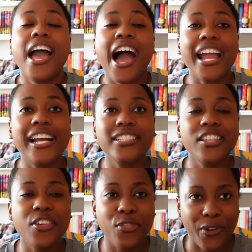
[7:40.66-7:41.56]
I got to
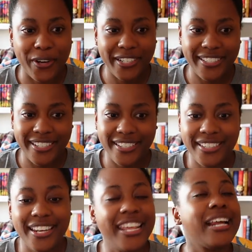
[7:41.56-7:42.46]
the third
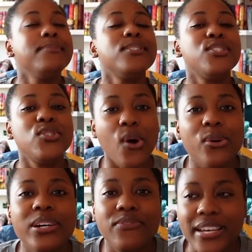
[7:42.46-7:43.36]
season and I'm
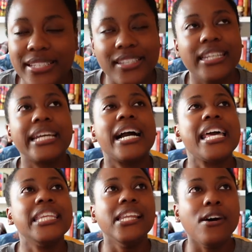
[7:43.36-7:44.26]
so invested. Like,
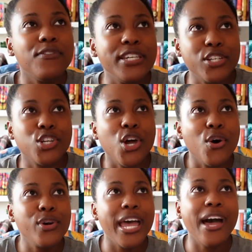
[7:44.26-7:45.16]
I love this
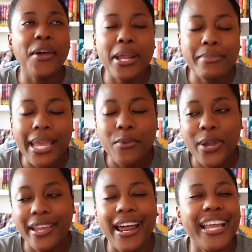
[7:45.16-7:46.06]
show now. And I'm like,
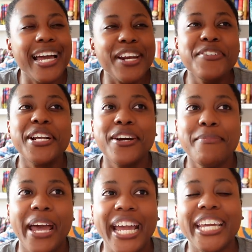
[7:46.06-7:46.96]
wait, I kind of want to go
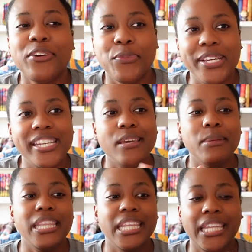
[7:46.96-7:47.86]
back and read them
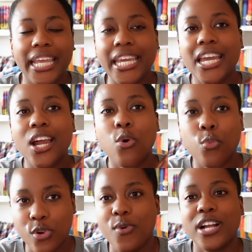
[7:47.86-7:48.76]
and then like
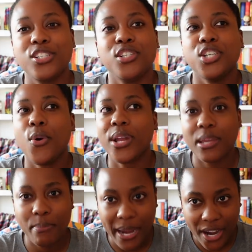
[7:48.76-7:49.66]
rewatch the show and
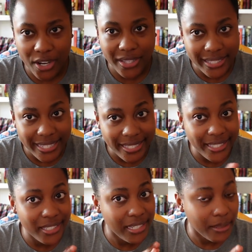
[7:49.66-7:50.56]
compare the
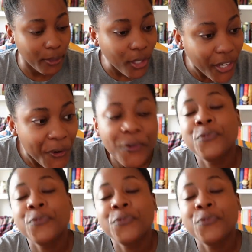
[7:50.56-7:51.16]
seasons to the book.